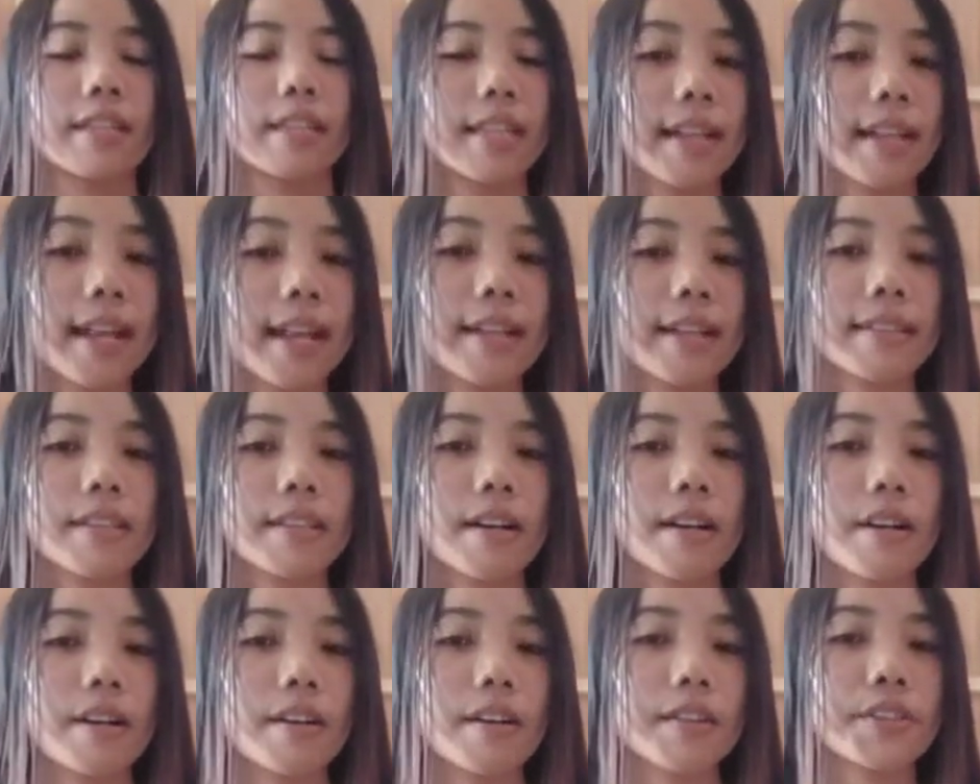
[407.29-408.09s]
the
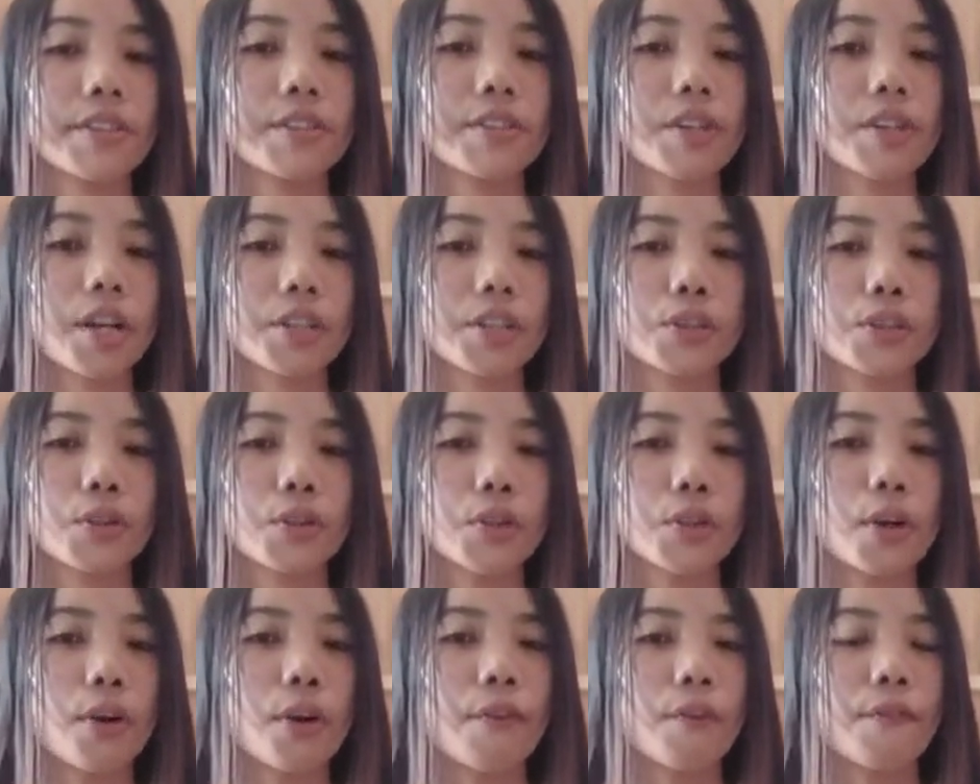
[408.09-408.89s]
next
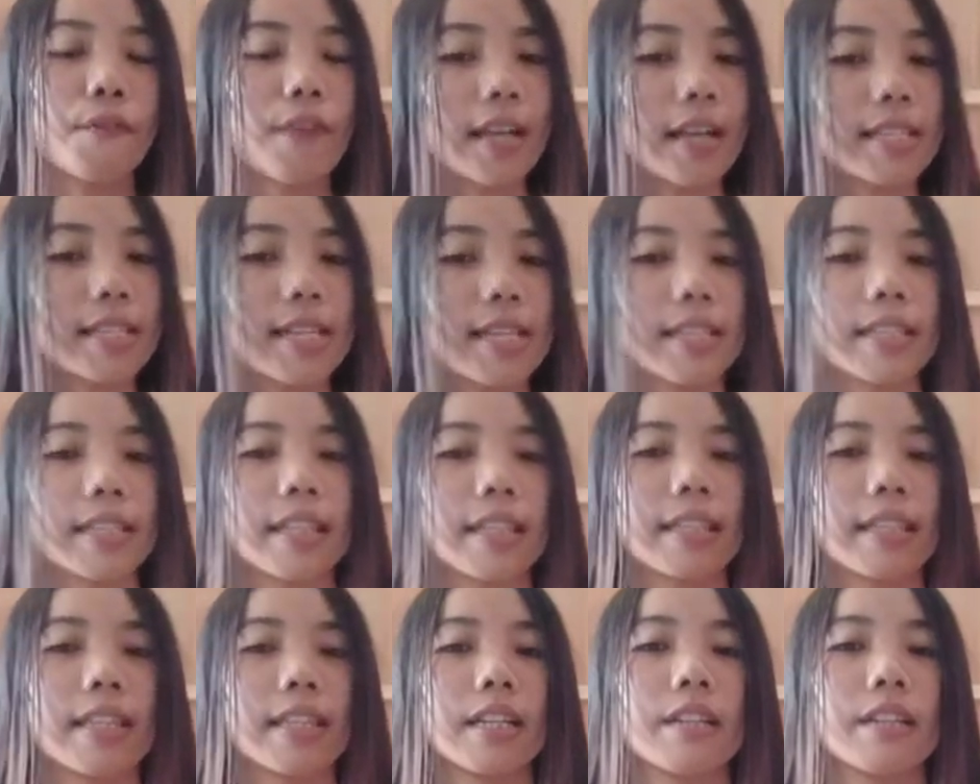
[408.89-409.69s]
structure of
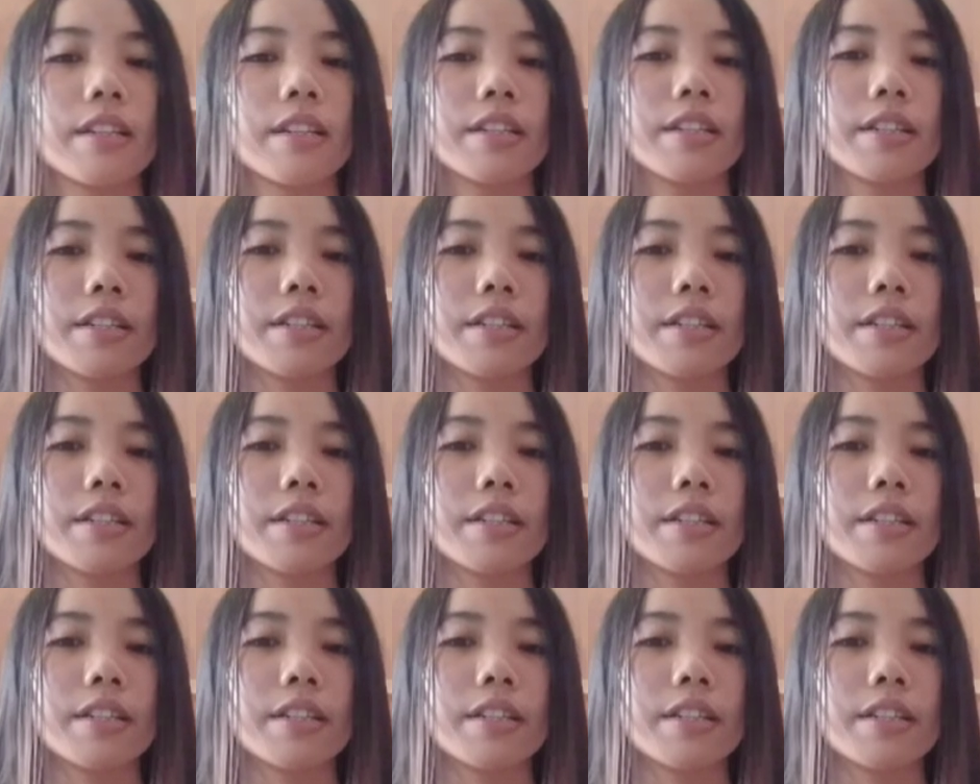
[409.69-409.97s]
facilitating